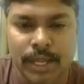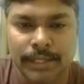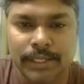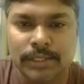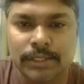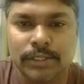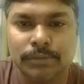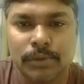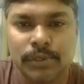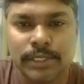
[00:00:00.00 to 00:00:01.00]
and the
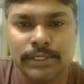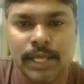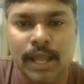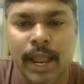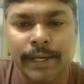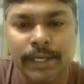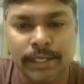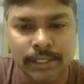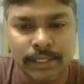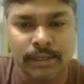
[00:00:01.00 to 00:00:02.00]
third part is
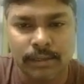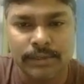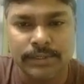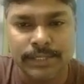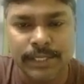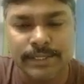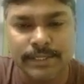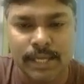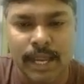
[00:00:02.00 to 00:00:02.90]
the 6